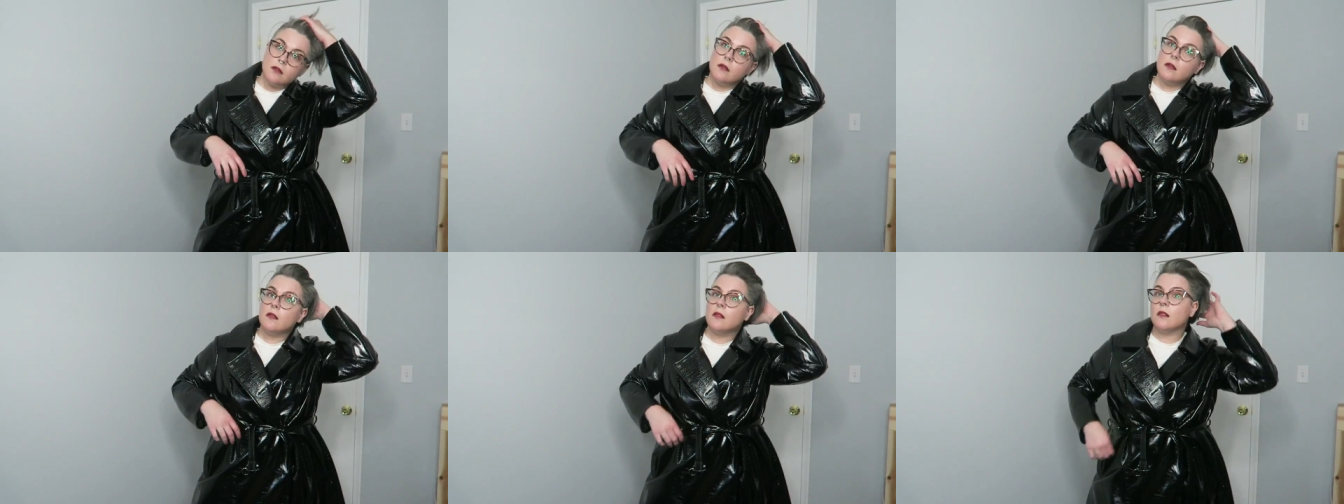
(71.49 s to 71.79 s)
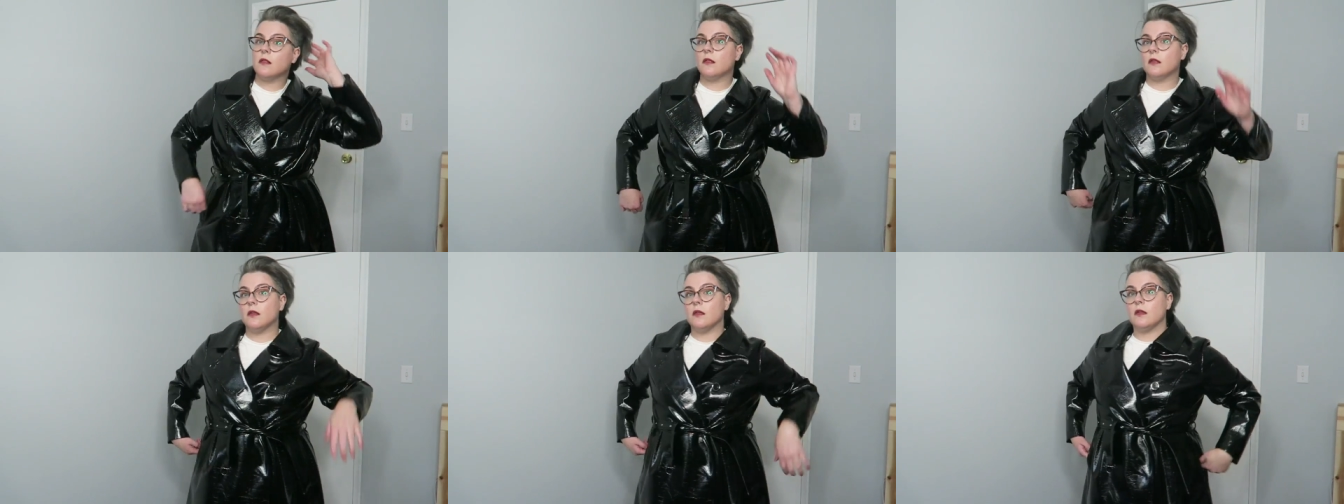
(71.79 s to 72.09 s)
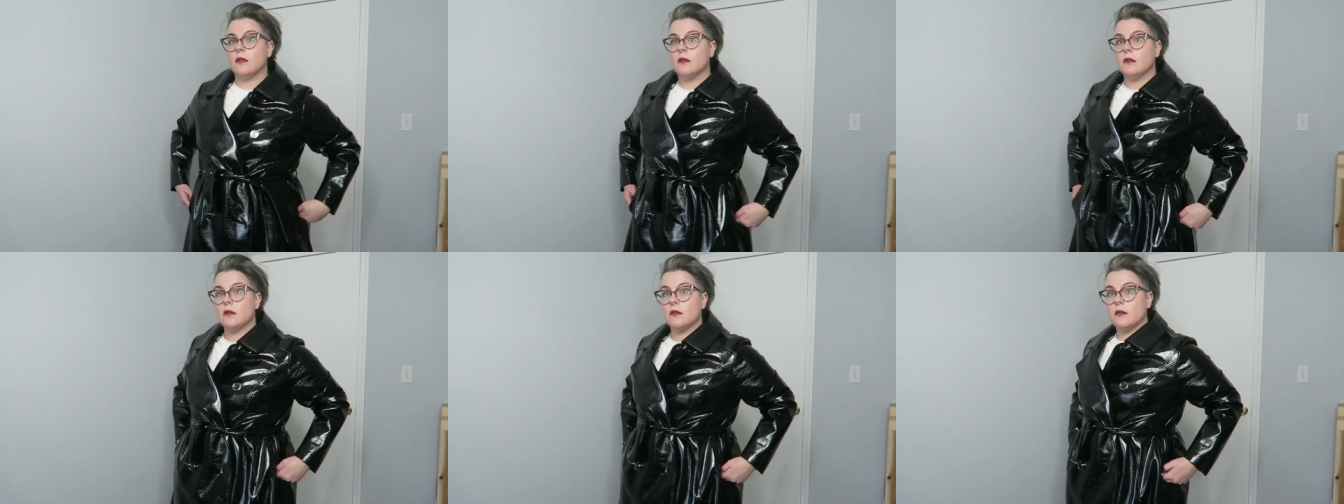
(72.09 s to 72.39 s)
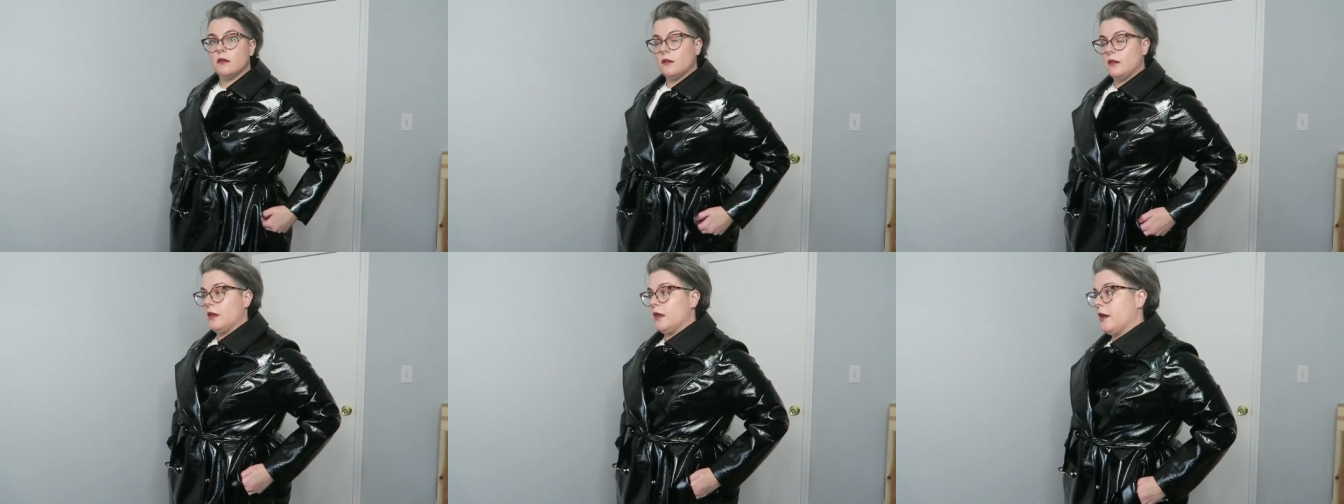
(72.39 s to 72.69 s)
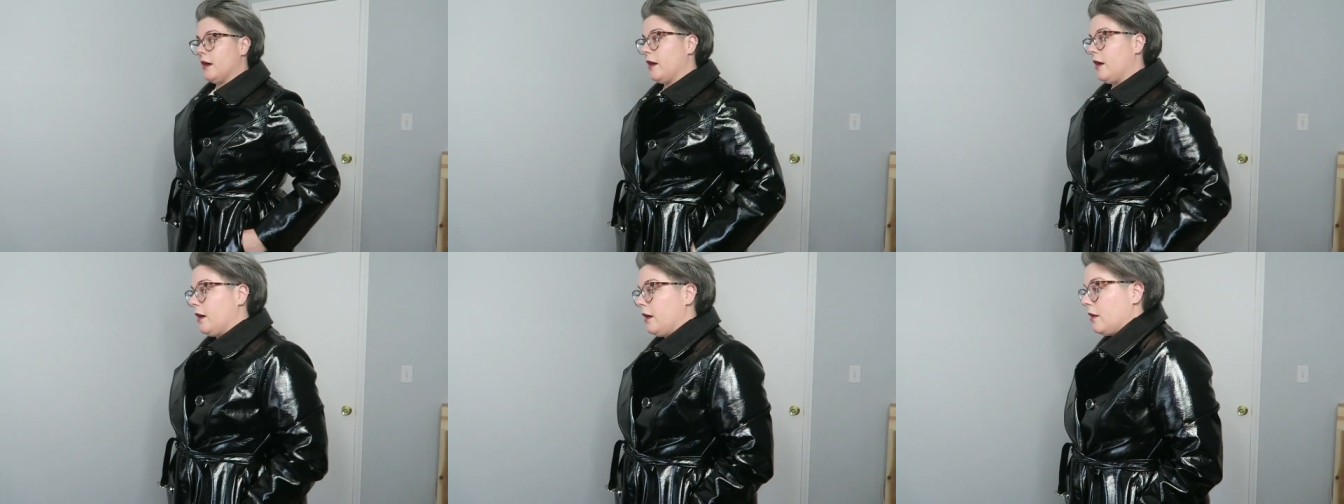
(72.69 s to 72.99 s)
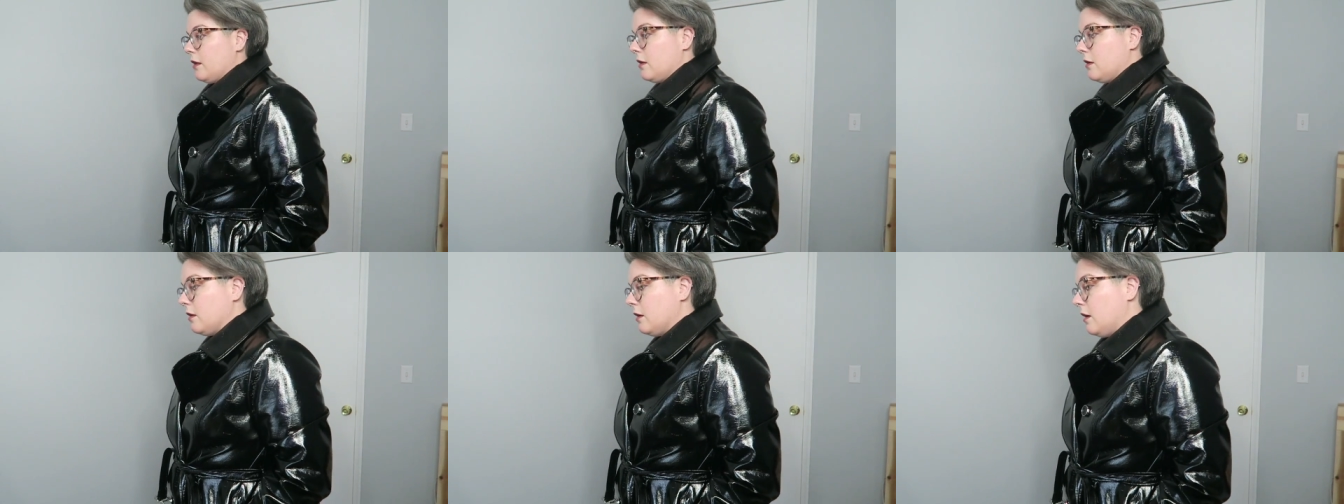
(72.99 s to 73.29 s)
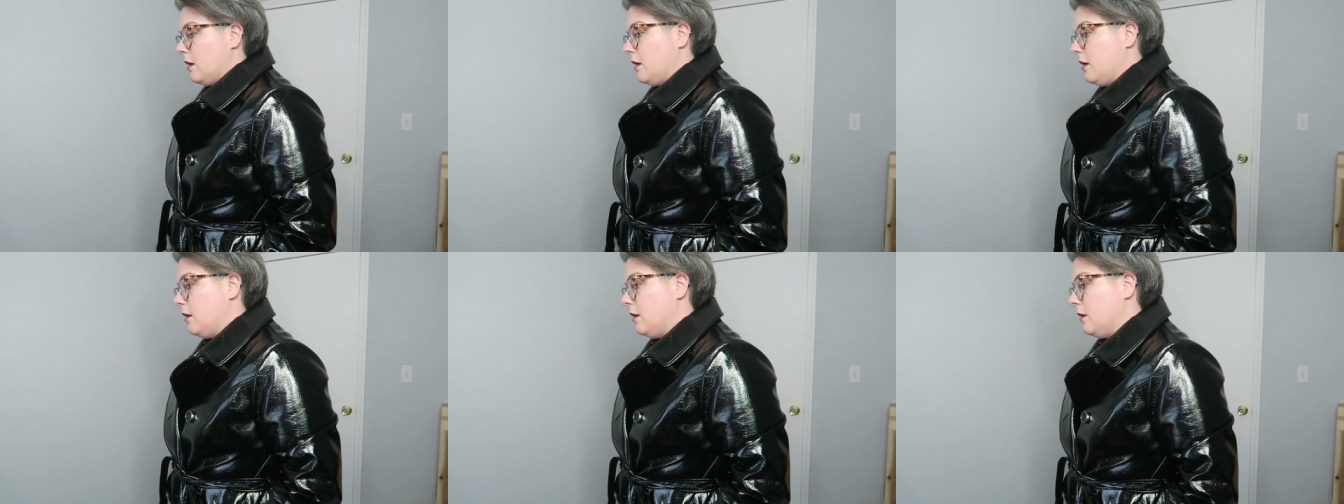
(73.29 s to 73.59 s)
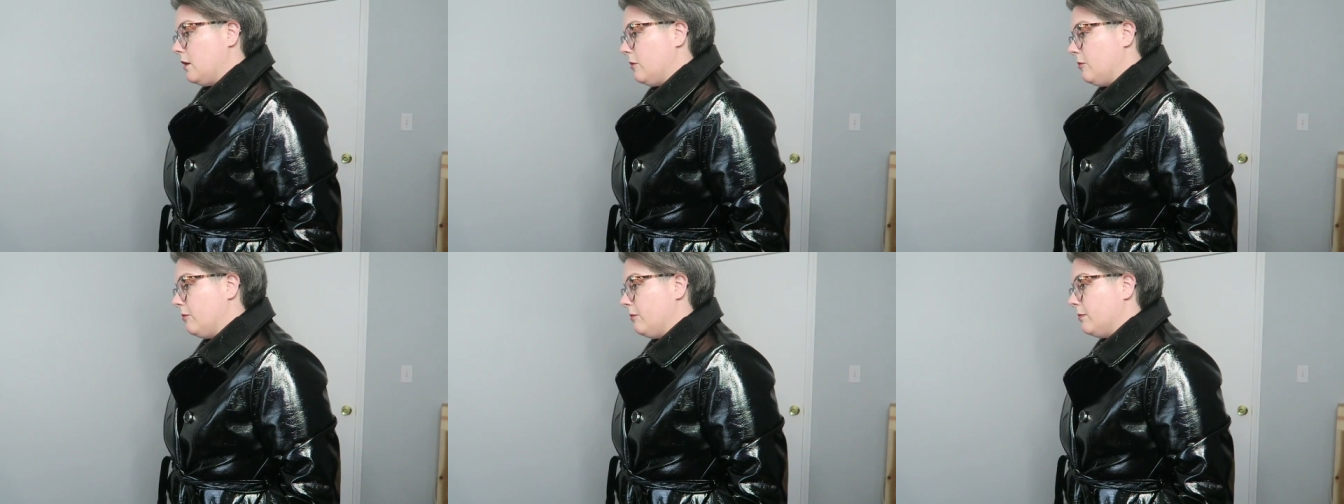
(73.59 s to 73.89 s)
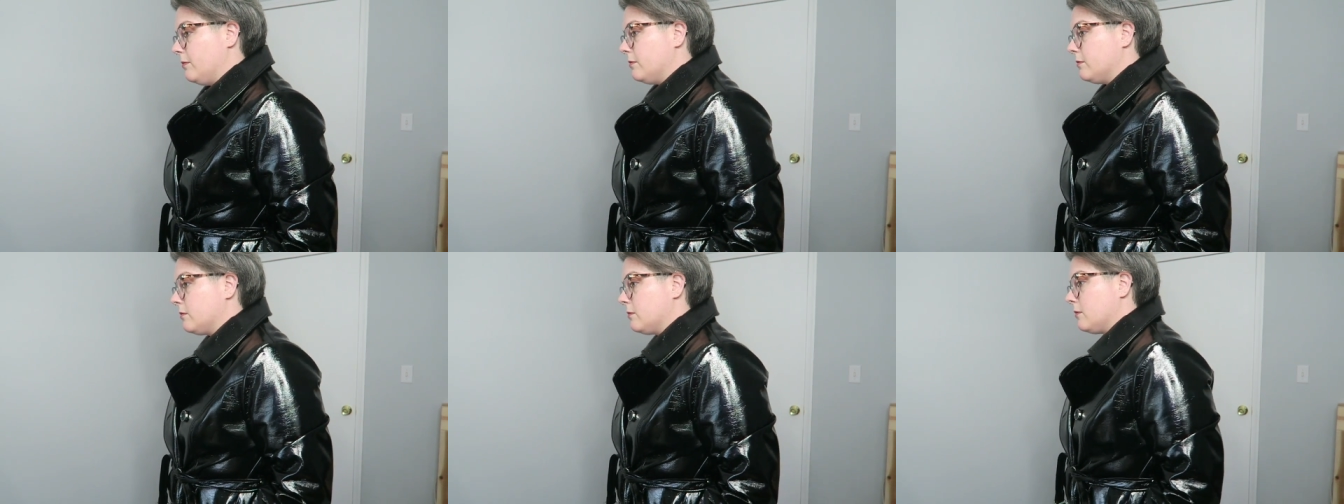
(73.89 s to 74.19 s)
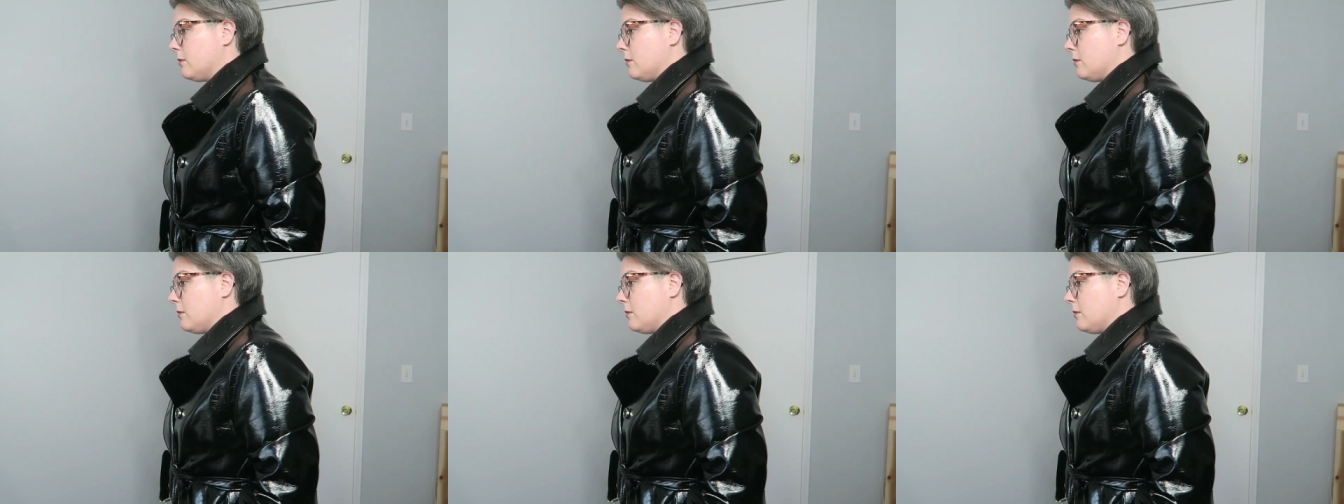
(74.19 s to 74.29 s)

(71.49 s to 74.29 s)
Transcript: raining right now. Yeah. Um,